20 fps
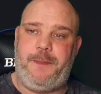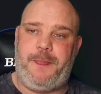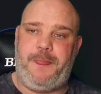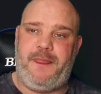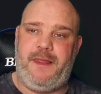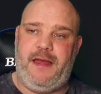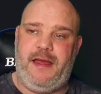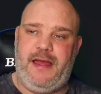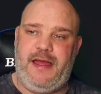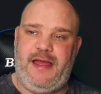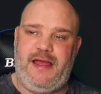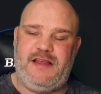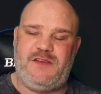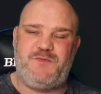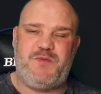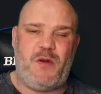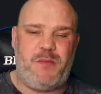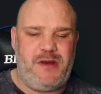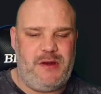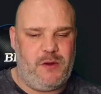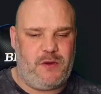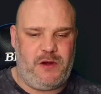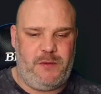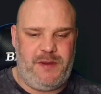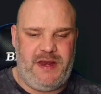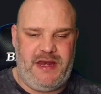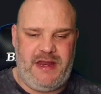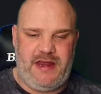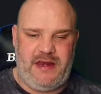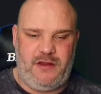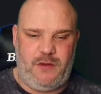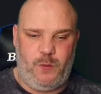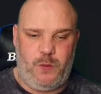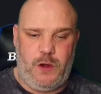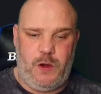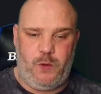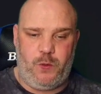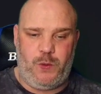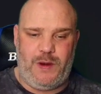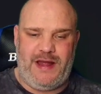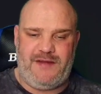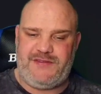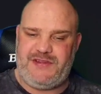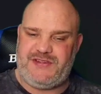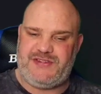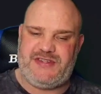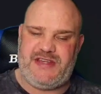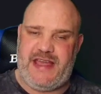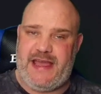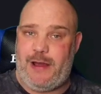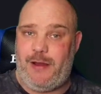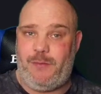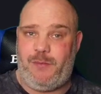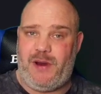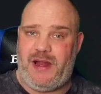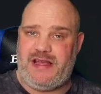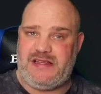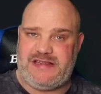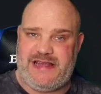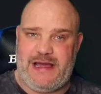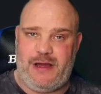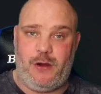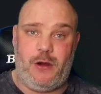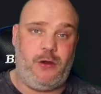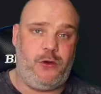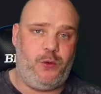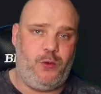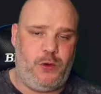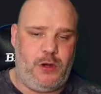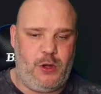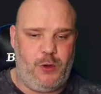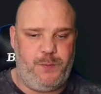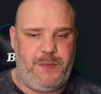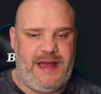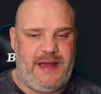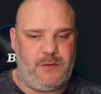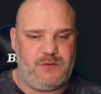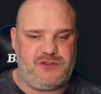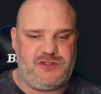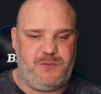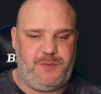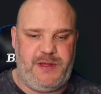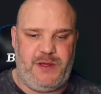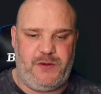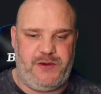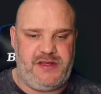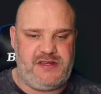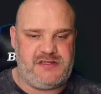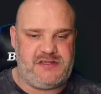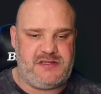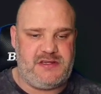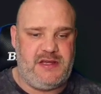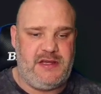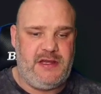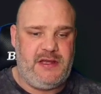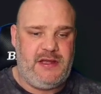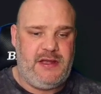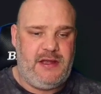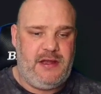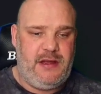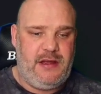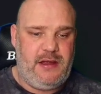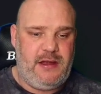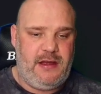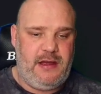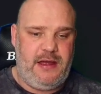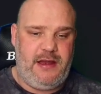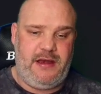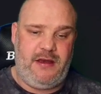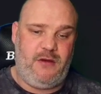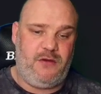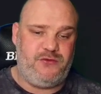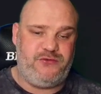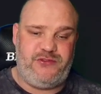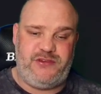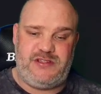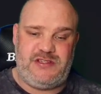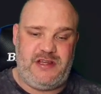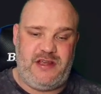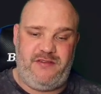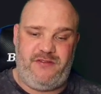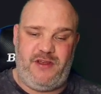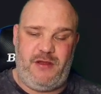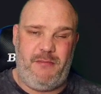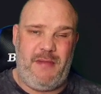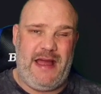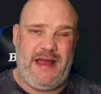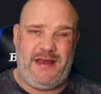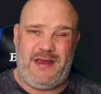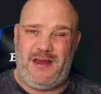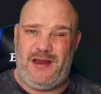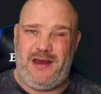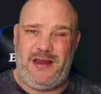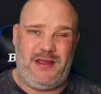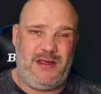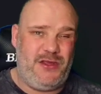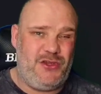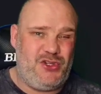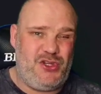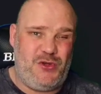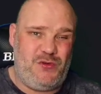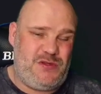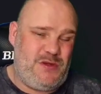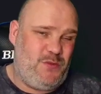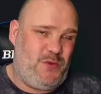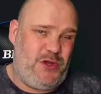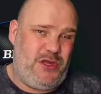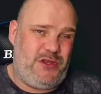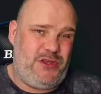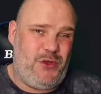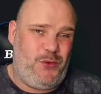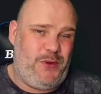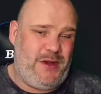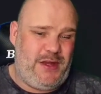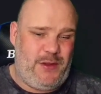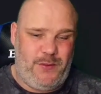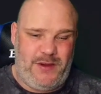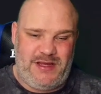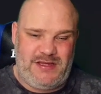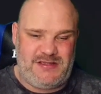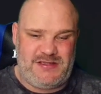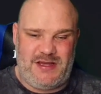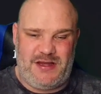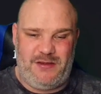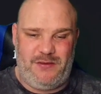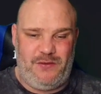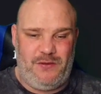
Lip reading: It's probably not going to be the end of the world. We'll have to see how it plays out on auto battles, to be honest. And obviously if you're manualing, you're choosing what you do anyway, so